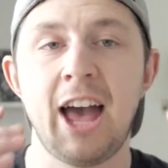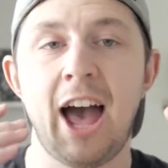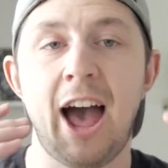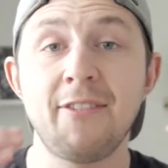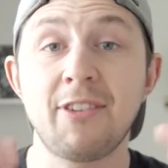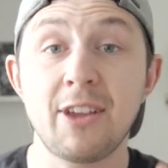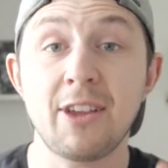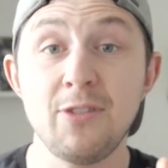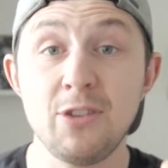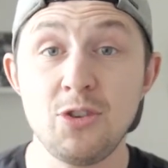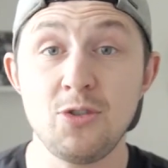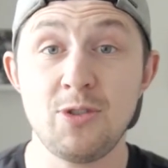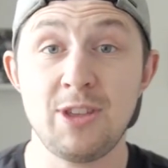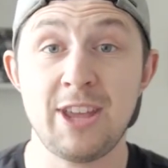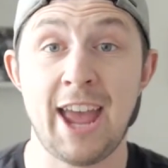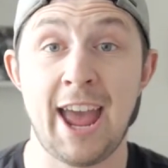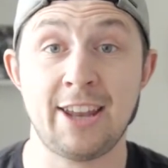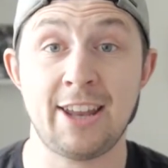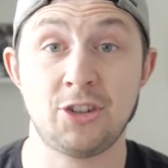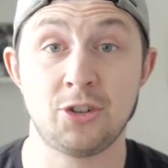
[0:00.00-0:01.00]
I've given you
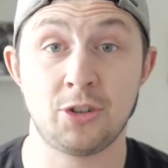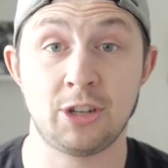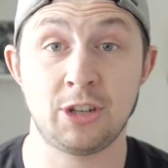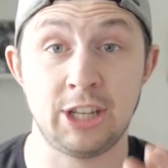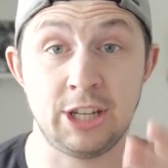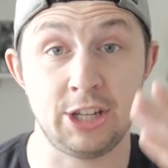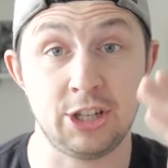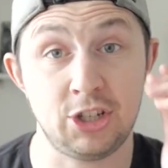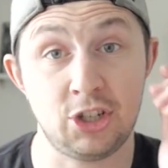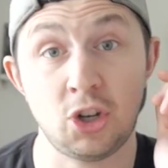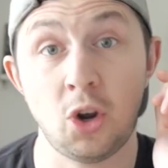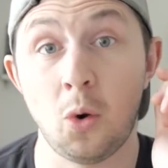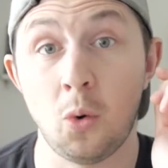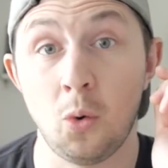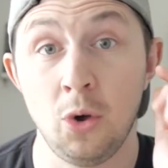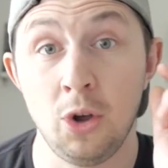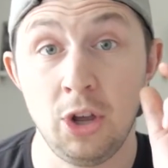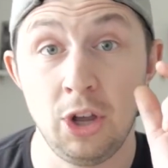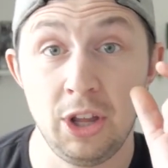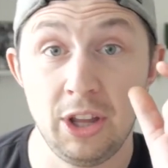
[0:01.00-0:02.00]
the answer key.
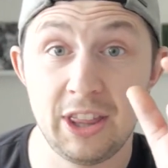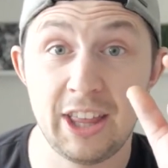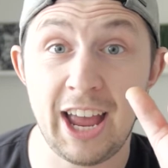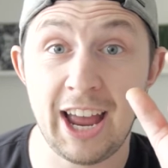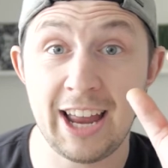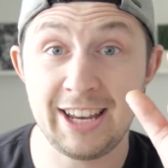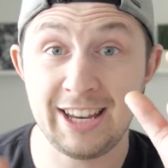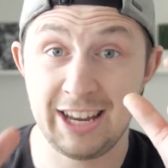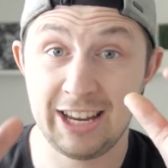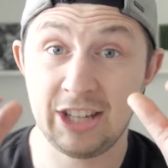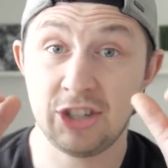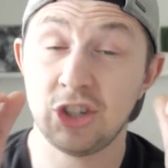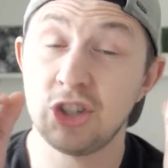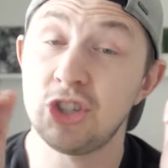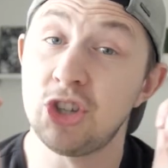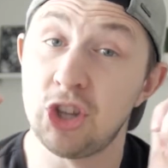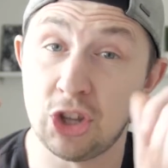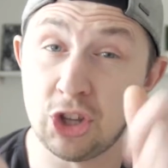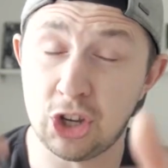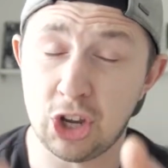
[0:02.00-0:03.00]
So the idea
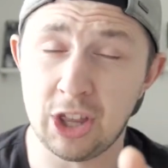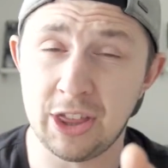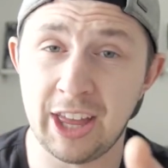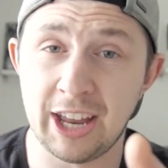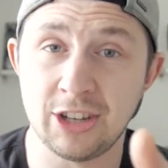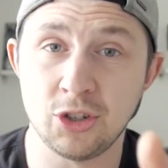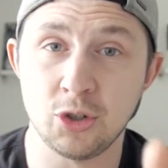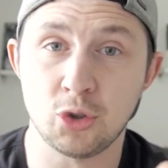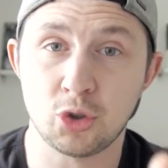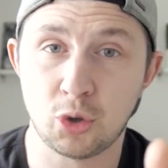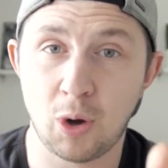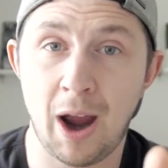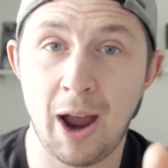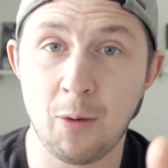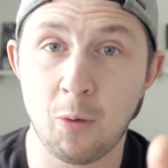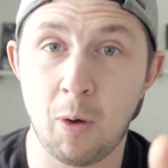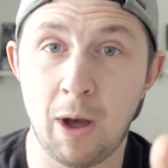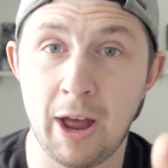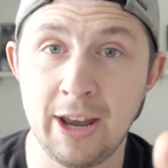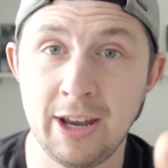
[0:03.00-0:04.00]
is that you
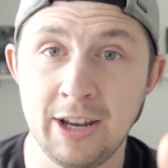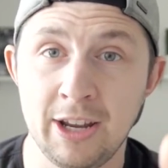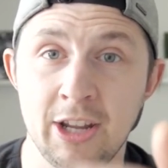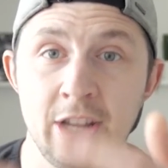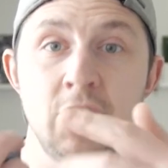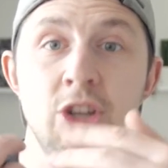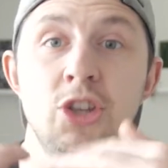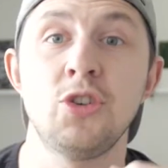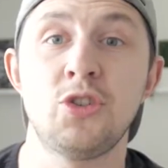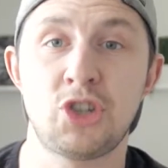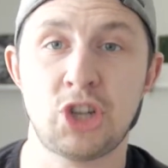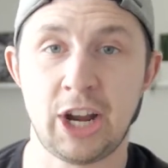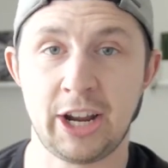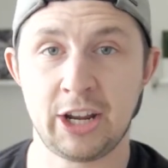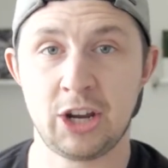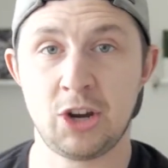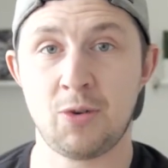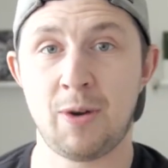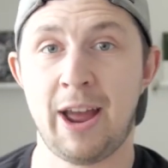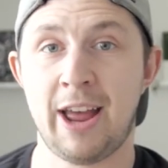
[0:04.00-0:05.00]
try one, you
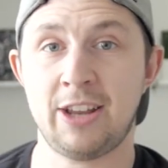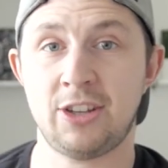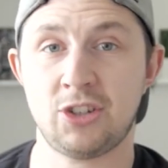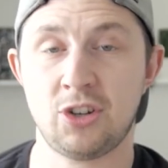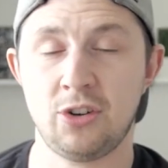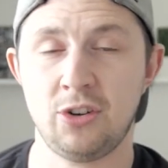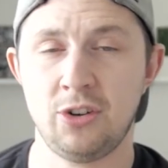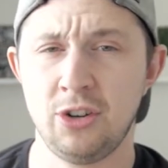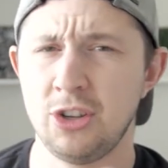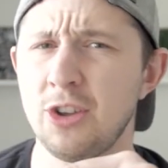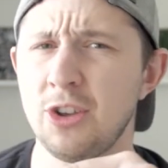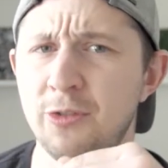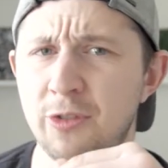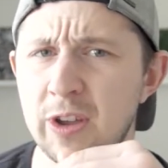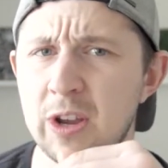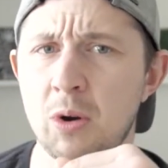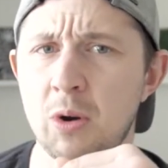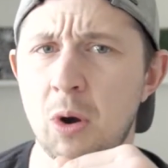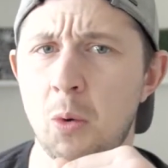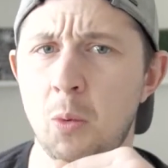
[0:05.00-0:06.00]
check your answer, you
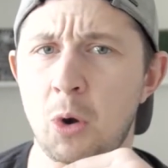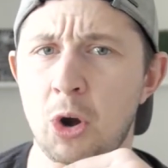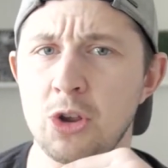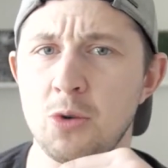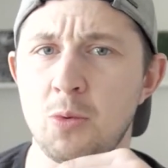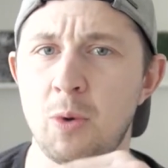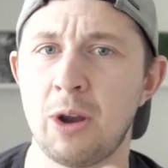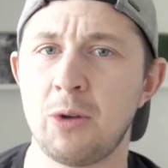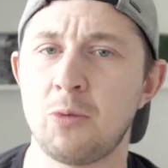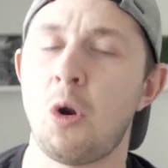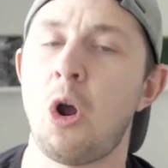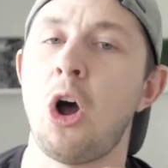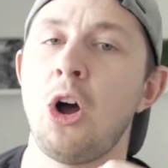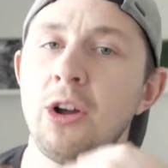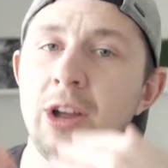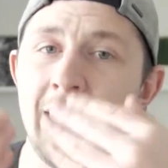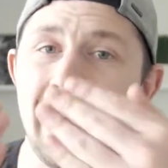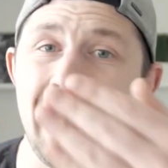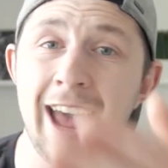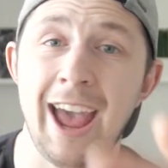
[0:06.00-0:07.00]
figure out where you went
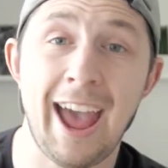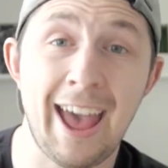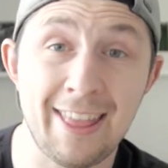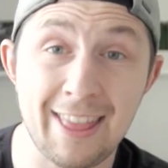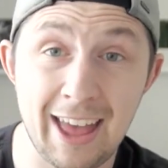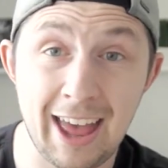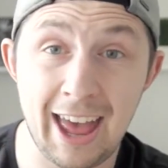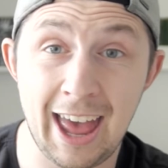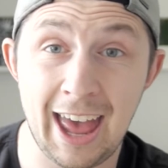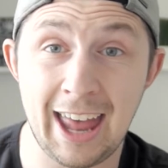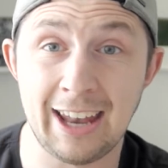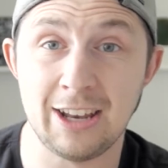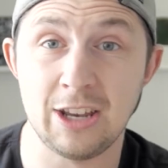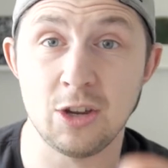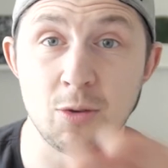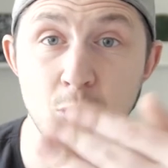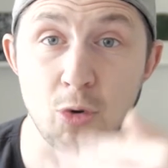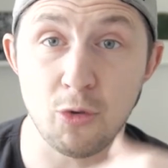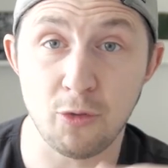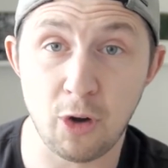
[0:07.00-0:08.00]
wrong, and then
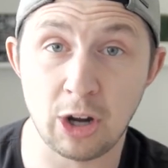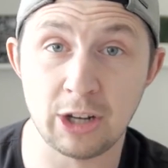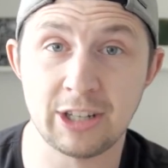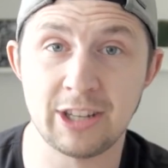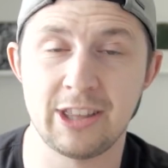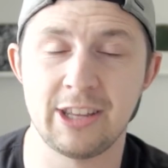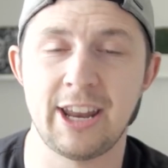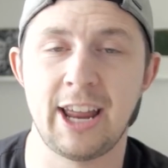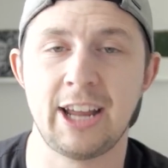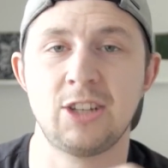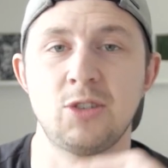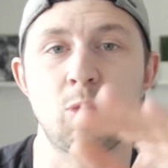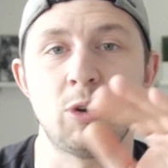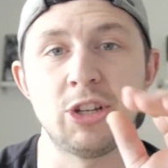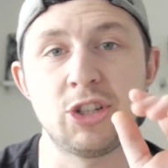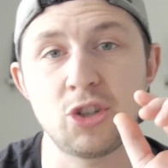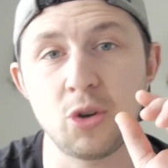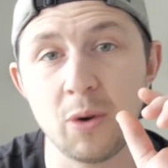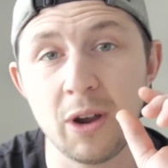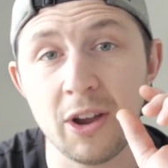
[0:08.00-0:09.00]
you move on to the next
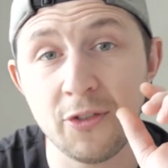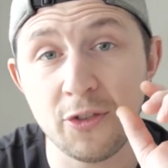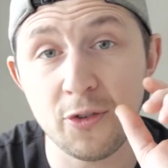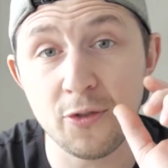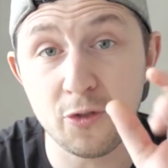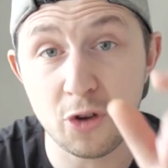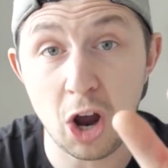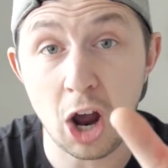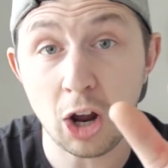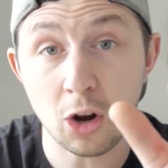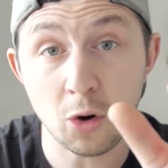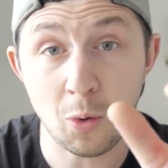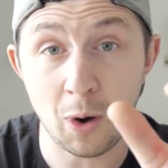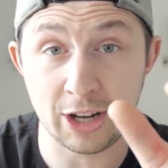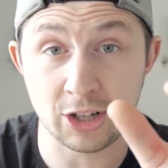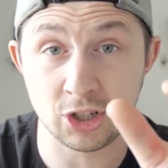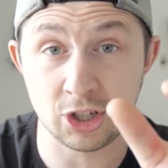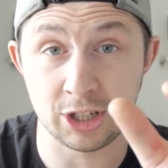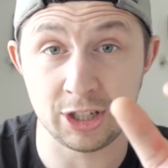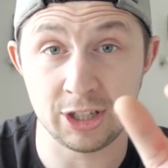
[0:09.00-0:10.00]
one. So if you've got
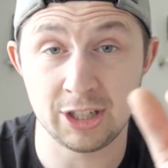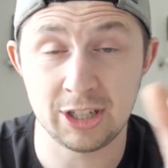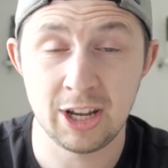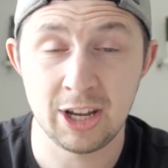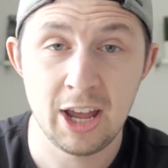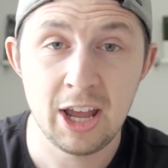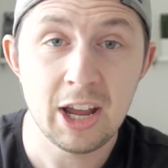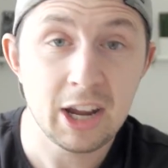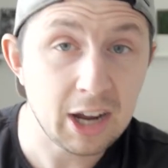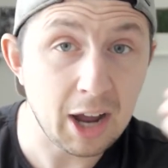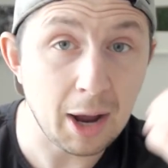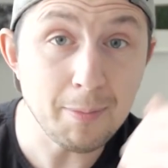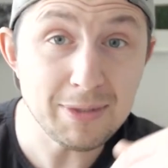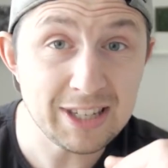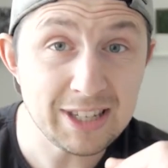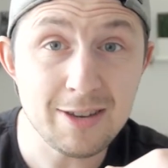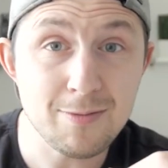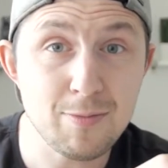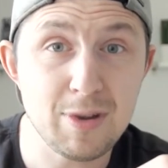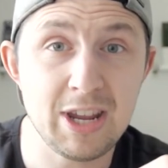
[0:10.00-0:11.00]
questions, come
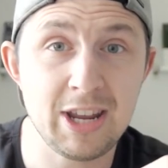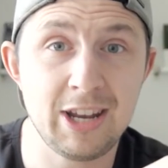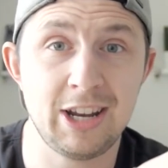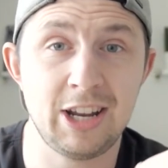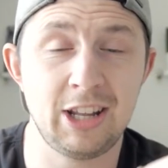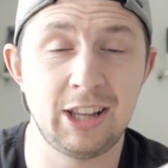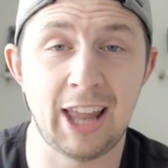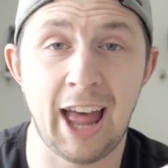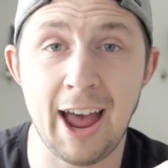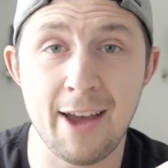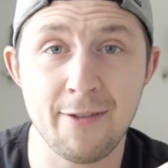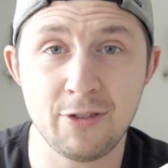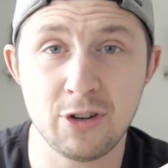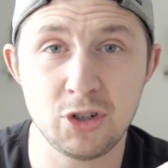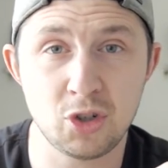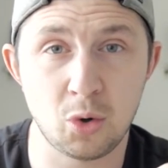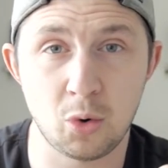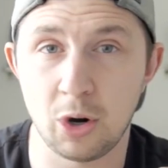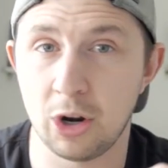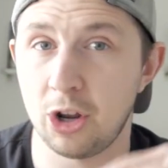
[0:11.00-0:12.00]
see me in a live
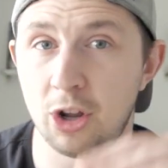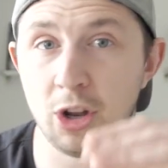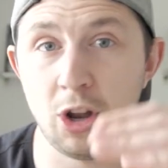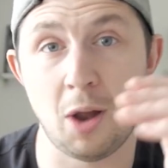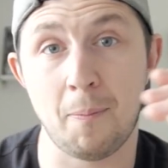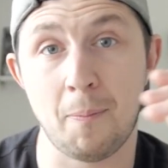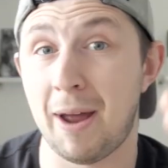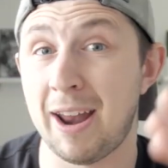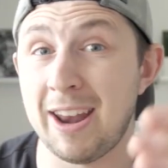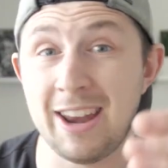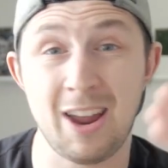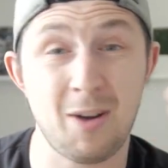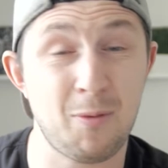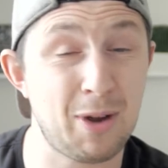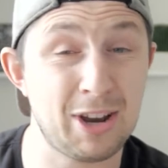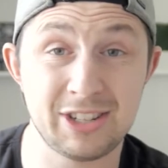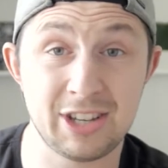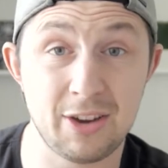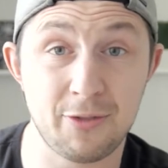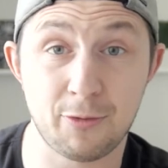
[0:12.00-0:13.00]
tutorial on Monday,
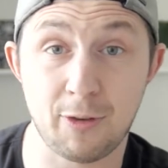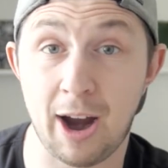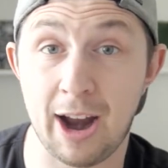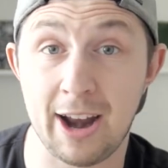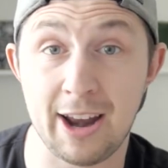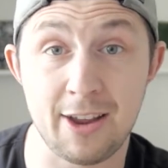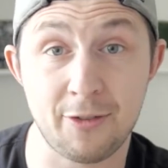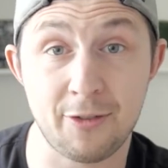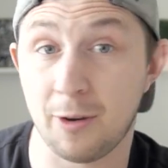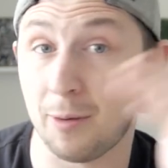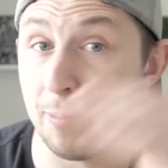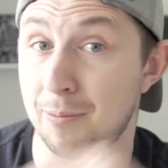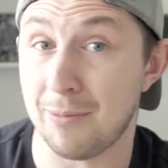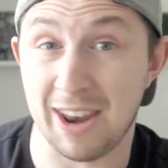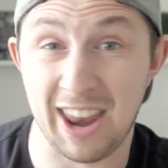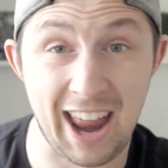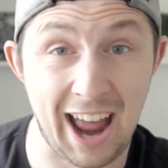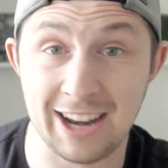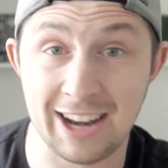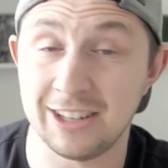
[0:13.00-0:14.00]
Wednesday, Friday
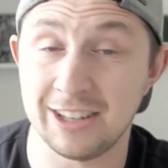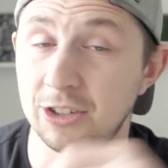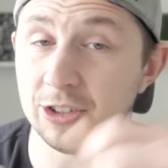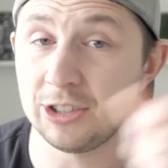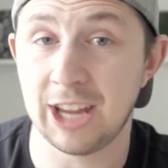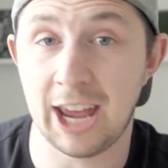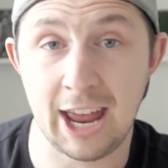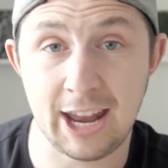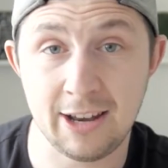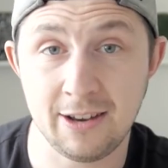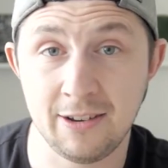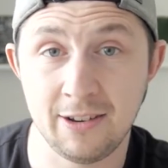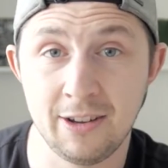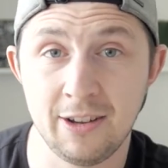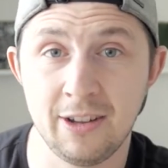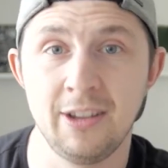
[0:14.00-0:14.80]
from 9 till 10.